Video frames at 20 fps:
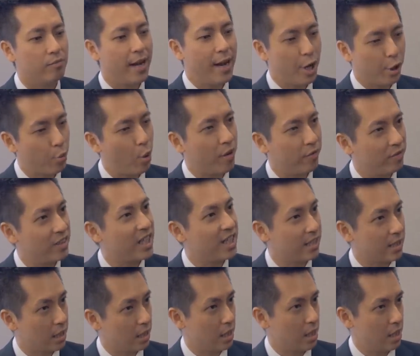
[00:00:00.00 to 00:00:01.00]
aircraft
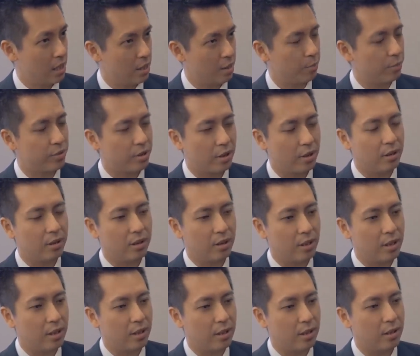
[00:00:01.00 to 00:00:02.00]
leasing hubs
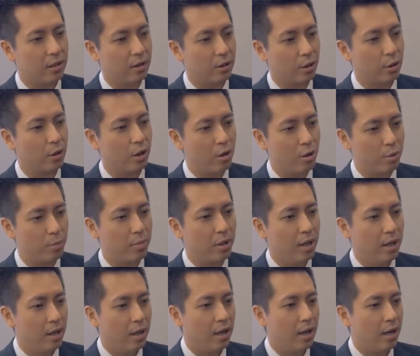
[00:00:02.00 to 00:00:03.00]
in the globe,
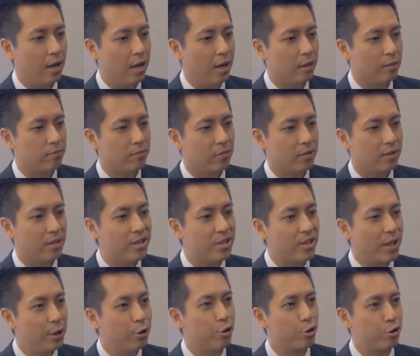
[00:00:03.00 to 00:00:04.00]

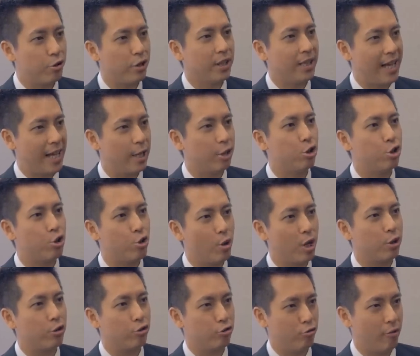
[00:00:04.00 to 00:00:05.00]
this industry tends
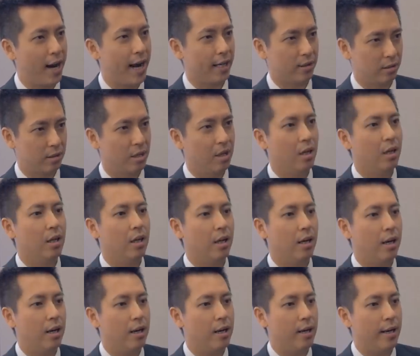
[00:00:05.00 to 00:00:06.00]
to attract
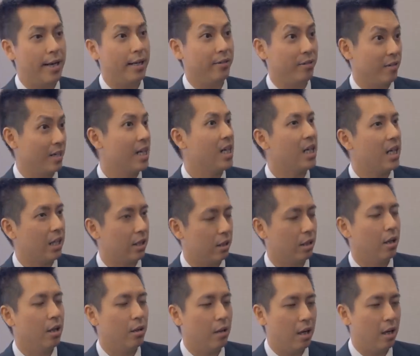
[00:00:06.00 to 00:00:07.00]
and
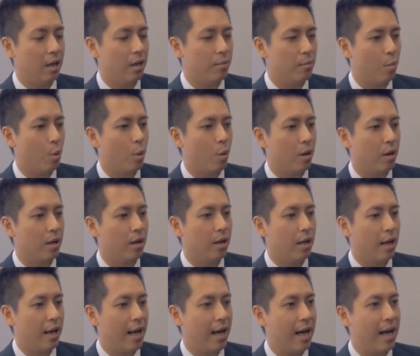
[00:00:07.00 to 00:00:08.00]
need more
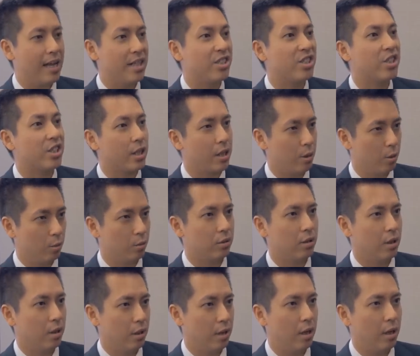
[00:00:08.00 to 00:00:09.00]

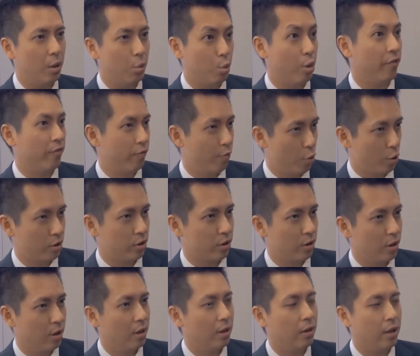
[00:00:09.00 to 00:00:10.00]
high-skilled
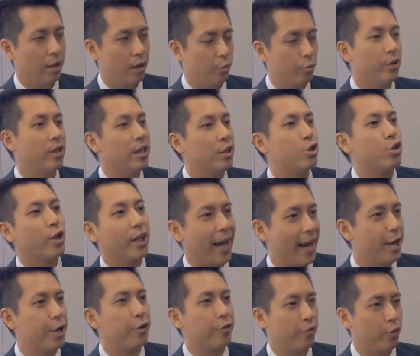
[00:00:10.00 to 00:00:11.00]
workforce, really to
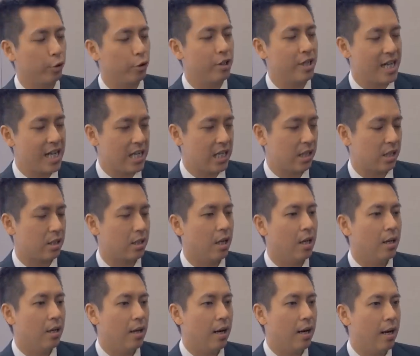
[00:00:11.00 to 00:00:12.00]
cater for the needs.
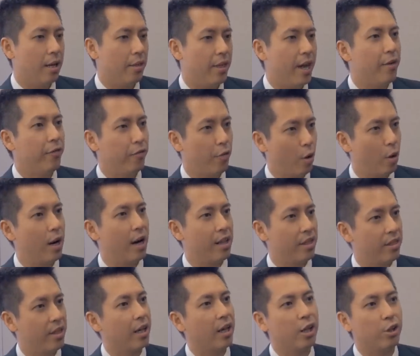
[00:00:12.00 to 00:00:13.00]
Therefore,
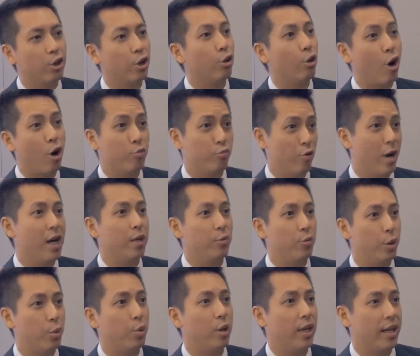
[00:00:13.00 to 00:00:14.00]
I think in the long
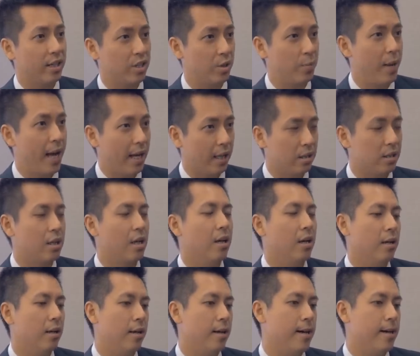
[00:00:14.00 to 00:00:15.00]
run, we would expect
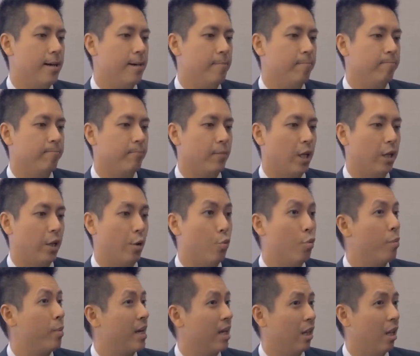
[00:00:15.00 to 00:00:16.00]
there
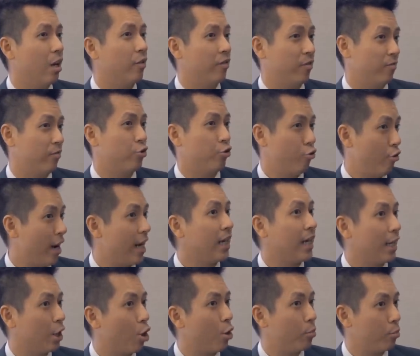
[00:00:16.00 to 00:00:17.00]
will be a lot of
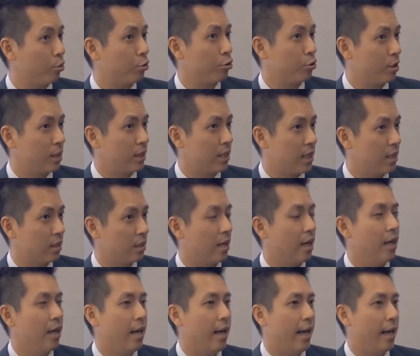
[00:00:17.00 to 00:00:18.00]
training opportunities
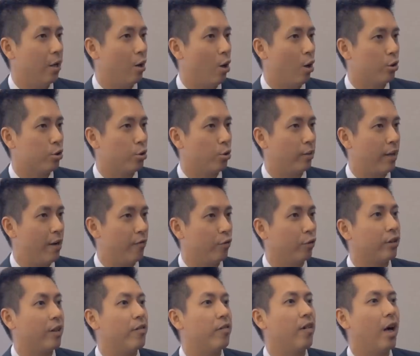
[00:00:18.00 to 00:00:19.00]
and also
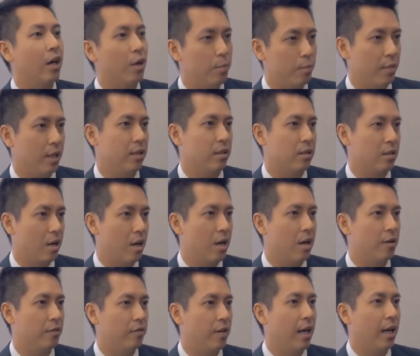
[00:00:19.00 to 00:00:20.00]
therefore development
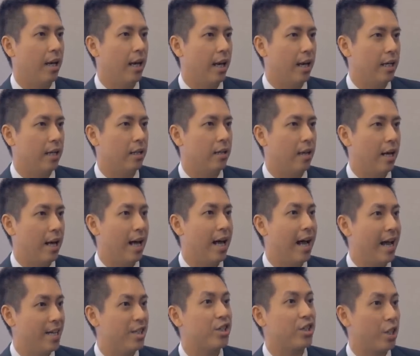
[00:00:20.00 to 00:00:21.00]
of a
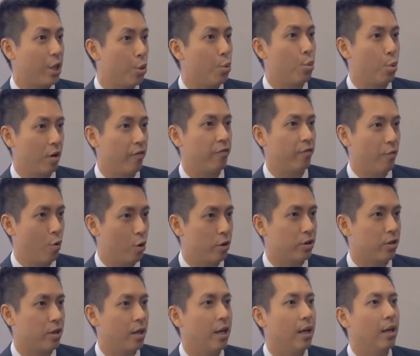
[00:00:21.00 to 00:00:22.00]
high-skilled
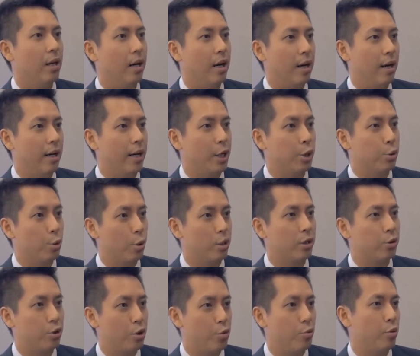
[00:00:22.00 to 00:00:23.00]
workforce in
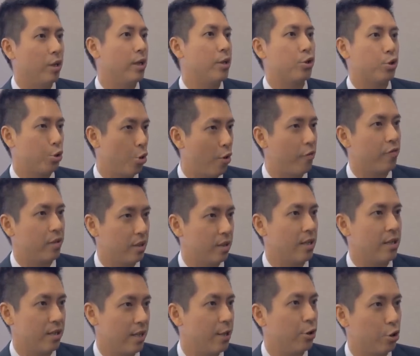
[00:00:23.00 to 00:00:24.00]
order to really service
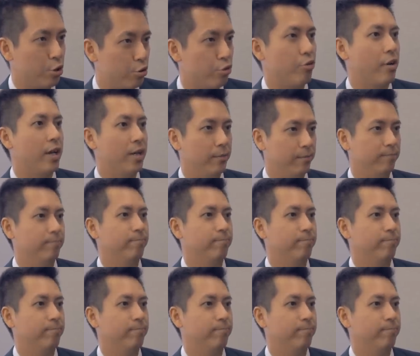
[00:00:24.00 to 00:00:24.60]
this industry.